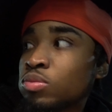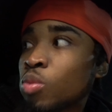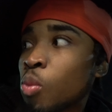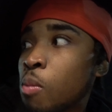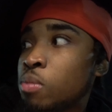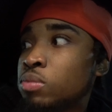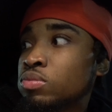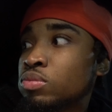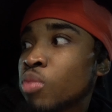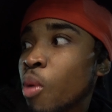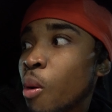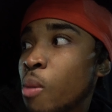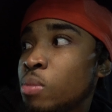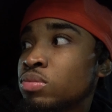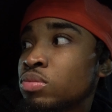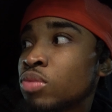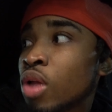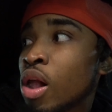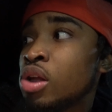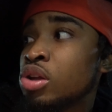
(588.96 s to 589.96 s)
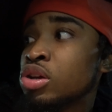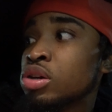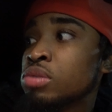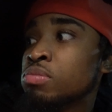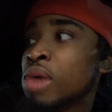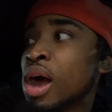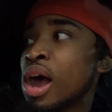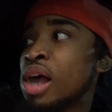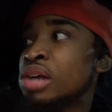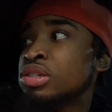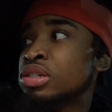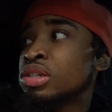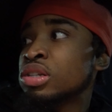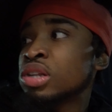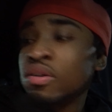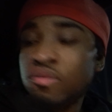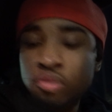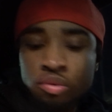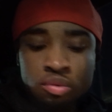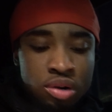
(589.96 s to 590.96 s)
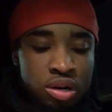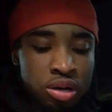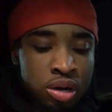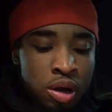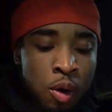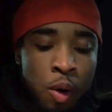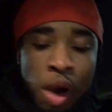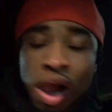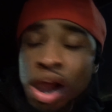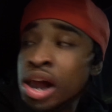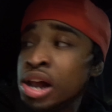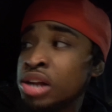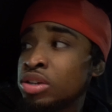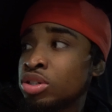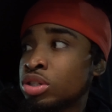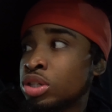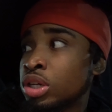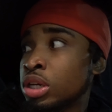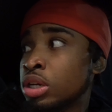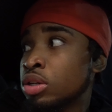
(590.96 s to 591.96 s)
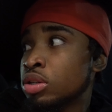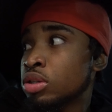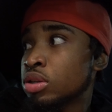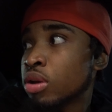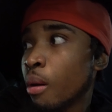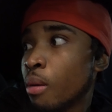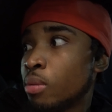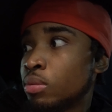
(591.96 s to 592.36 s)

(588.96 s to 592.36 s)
Ew. Can you imagine living with no ass cheeks?